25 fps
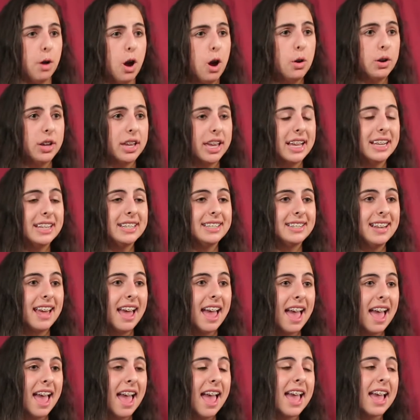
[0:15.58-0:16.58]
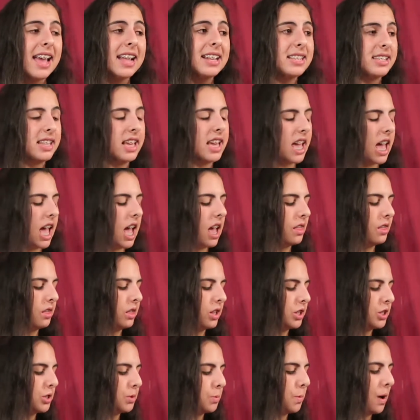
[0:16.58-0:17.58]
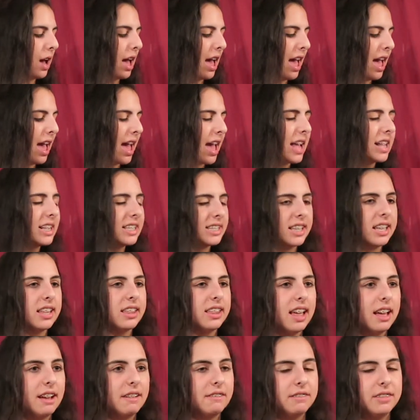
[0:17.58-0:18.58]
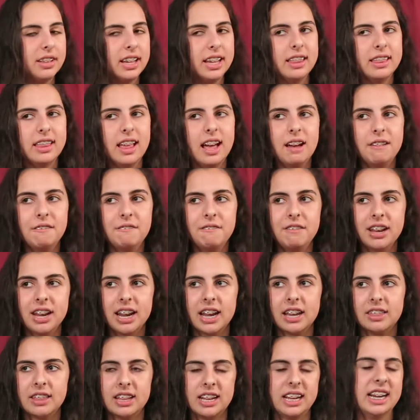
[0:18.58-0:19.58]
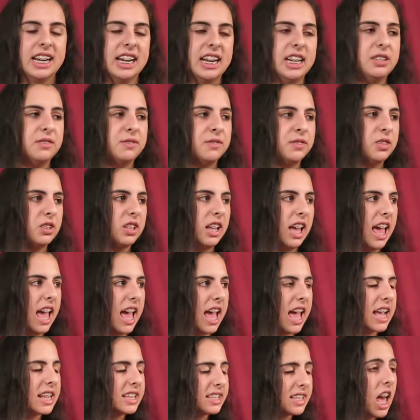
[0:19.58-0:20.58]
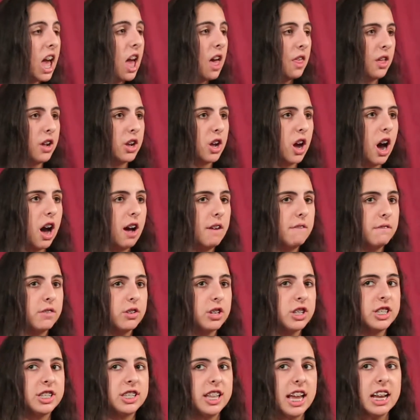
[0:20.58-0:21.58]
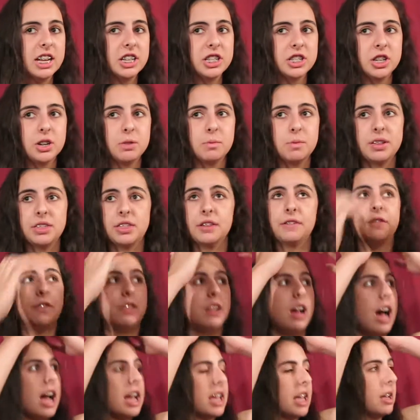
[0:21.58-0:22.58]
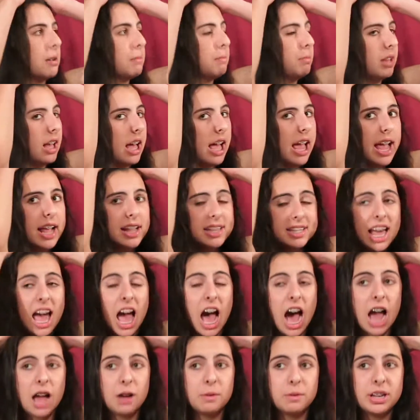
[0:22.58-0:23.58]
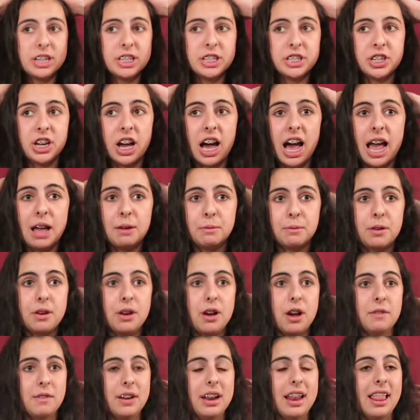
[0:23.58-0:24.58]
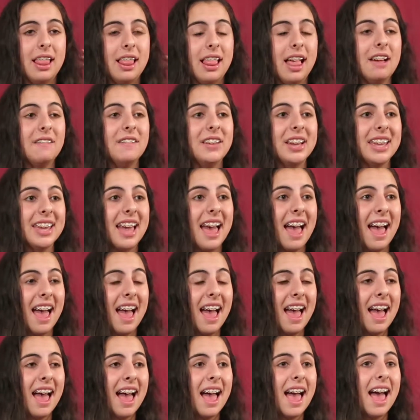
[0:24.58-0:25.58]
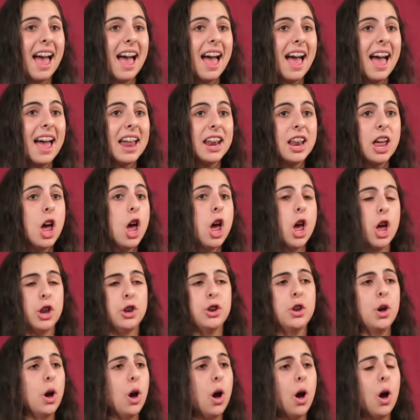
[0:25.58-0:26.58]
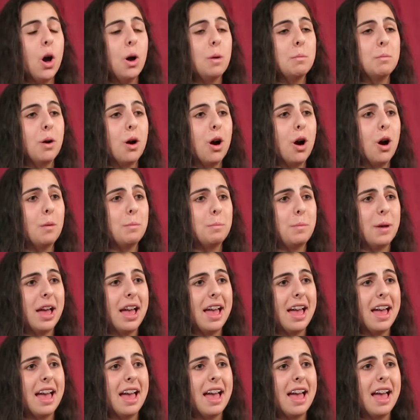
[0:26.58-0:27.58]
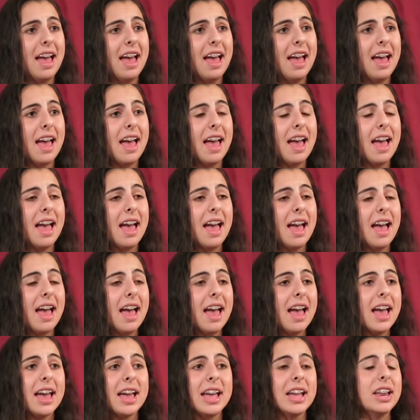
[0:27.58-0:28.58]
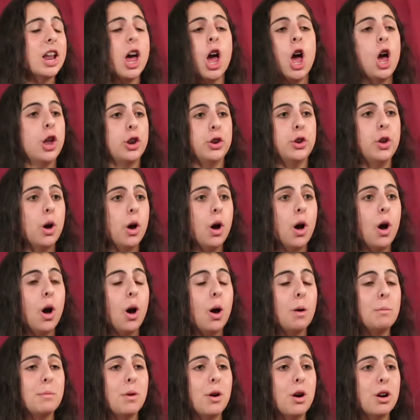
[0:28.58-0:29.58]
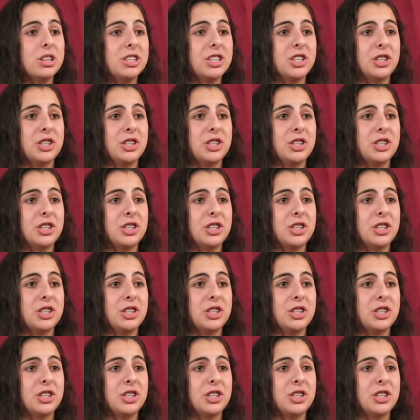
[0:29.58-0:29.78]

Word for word: broken dates, the endless waits, the lovely loving and the hateful hates, the conversation with the flying planes. I wish I were in love again. No more pain, no more